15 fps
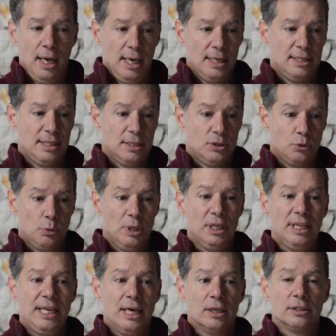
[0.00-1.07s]
It is
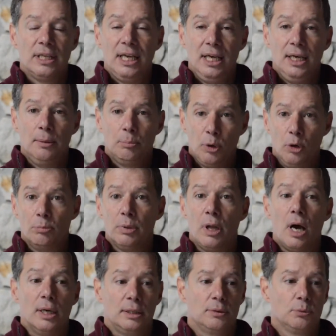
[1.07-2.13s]
really on a per
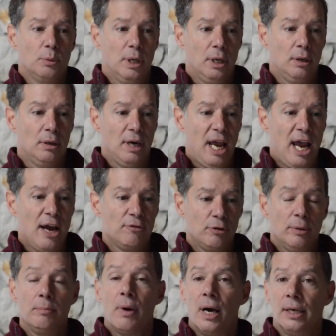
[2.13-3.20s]
block where
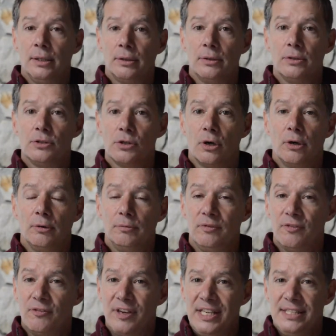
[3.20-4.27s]
every miners are
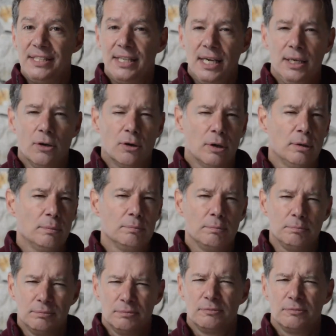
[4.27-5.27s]
facing or